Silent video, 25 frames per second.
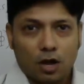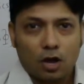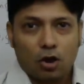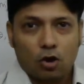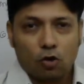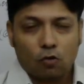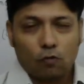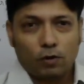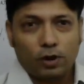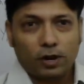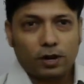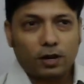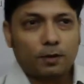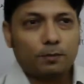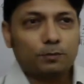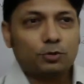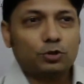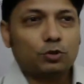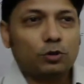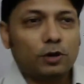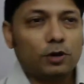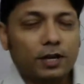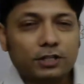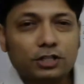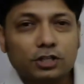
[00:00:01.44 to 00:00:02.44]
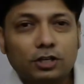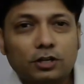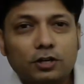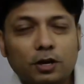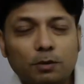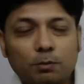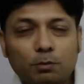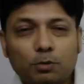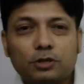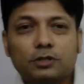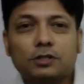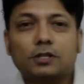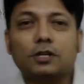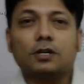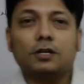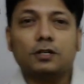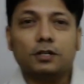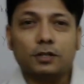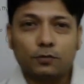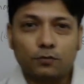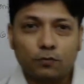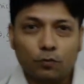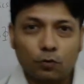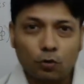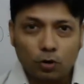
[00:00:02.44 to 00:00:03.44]
Welcome to lecture number
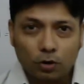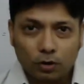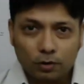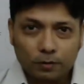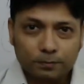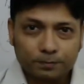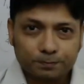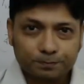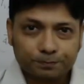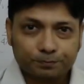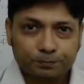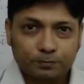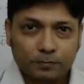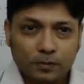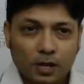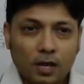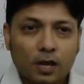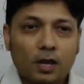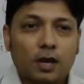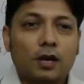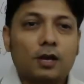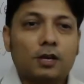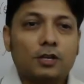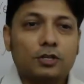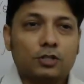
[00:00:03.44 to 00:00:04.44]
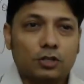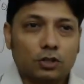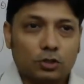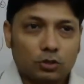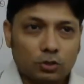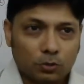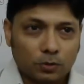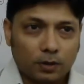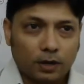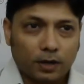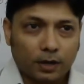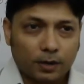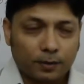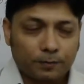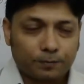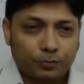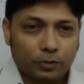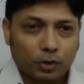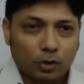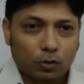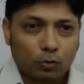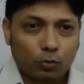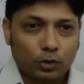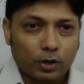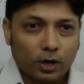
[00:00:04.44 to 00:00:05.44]
34. So today
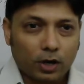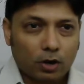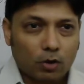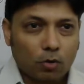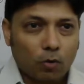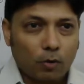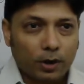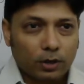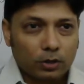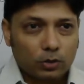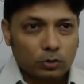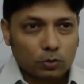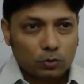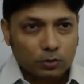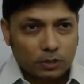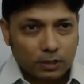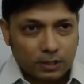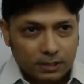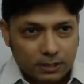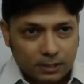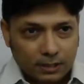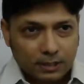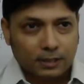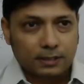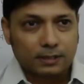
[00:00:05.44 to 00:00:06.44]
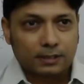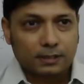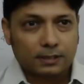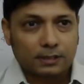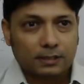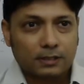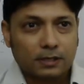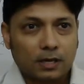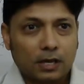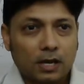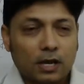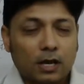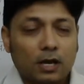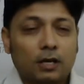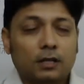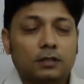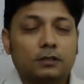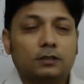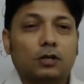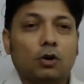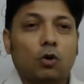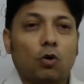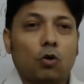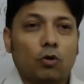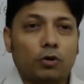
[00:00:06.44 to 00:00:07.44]
we are going to discuss
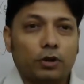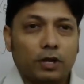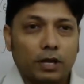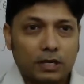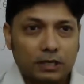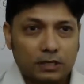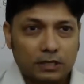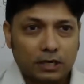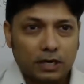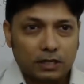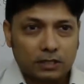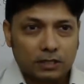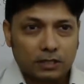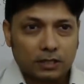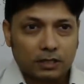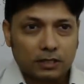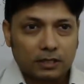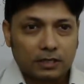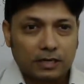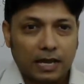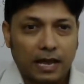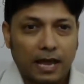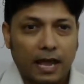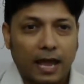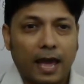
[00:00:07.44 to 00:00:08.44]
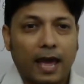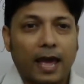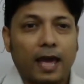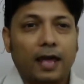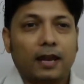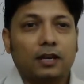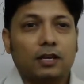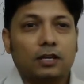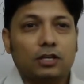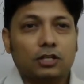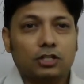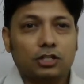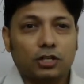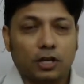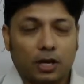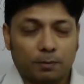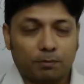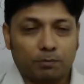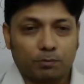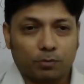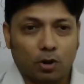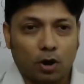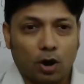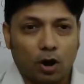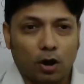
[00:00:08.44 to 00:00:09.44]
the orientation and shape
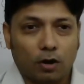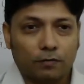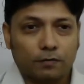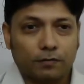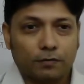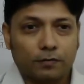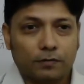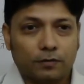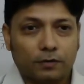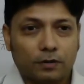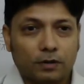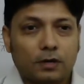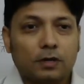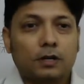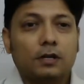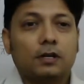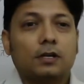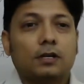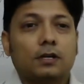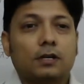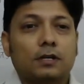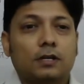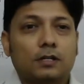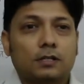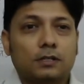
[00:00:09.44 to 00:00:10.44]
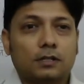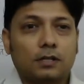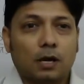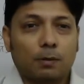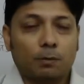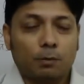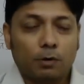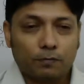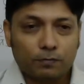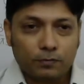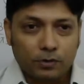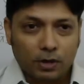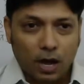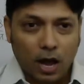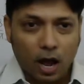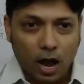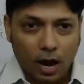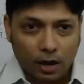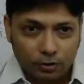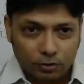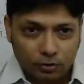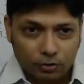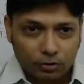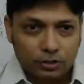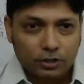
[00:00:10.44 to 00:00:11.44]
of some of the
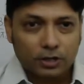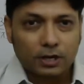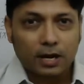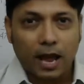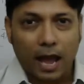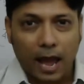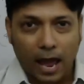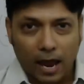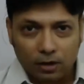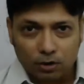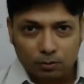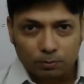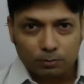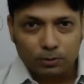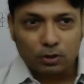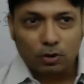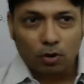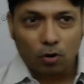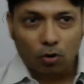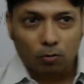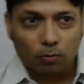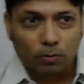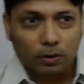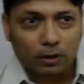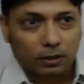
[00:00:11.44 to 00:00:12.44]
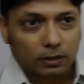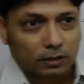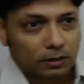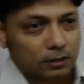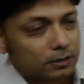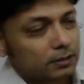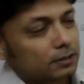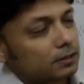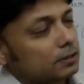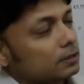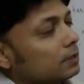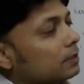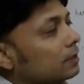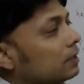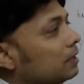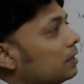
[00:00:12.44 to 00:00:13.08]
hydrogen atomic orbitals.